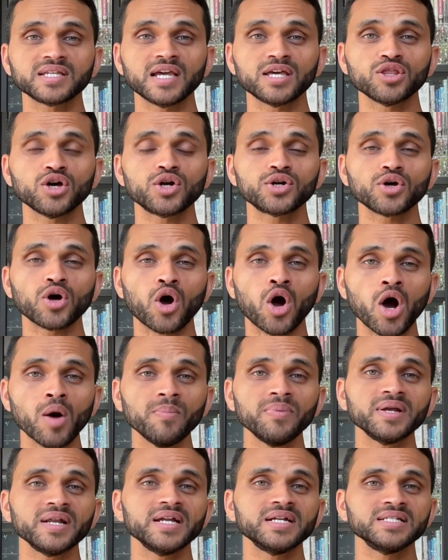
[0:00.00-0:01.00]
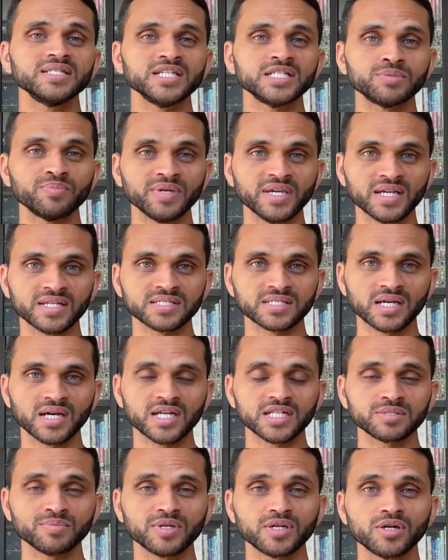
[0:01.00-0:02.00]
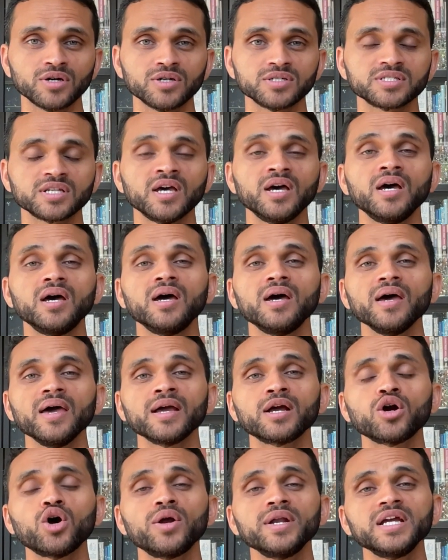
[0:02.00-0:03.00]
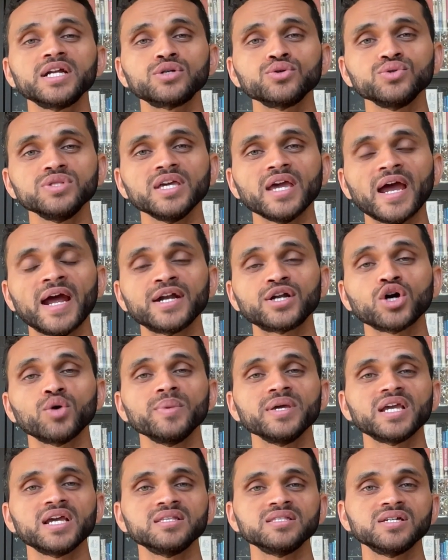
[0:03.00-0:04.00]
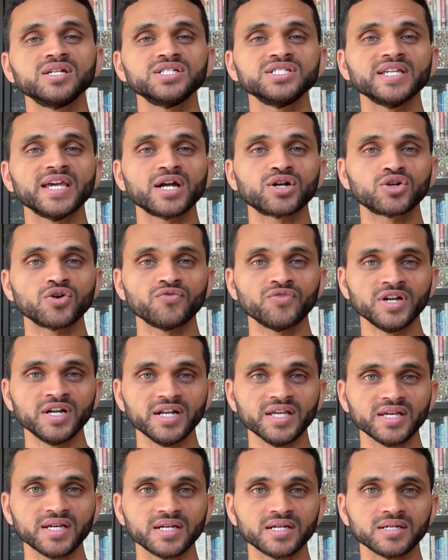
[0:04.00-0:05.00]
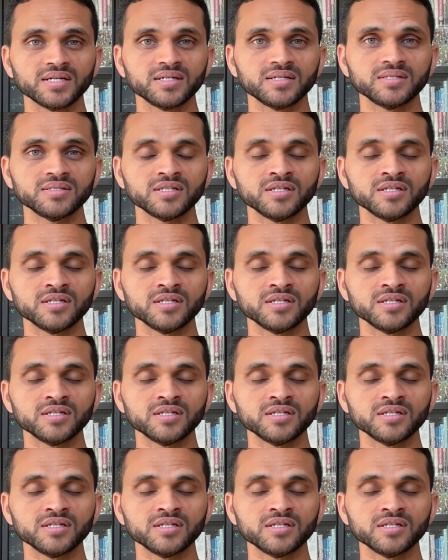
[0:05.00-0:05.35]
cannot operate these BSRs because according to the Atomic Energy Act of India,